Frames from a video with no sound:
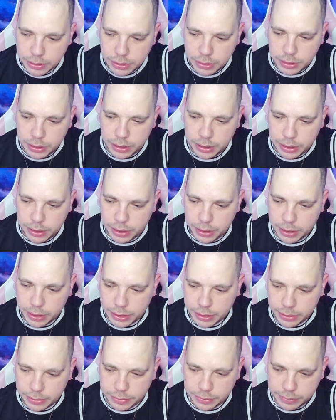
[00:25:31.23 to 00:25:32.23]

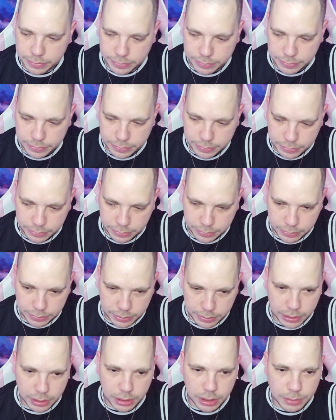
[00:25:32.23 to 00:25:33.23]
And
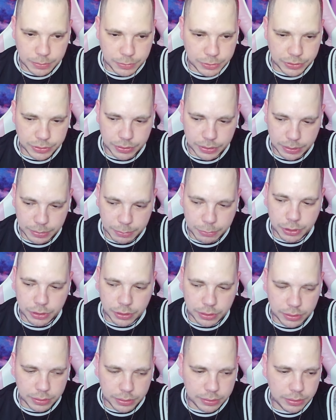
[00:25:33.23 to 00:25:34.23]
yeah, I'm
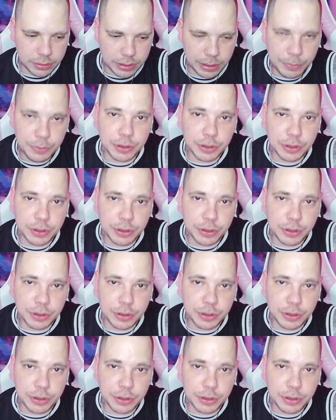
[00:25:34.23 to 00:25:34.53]
gonna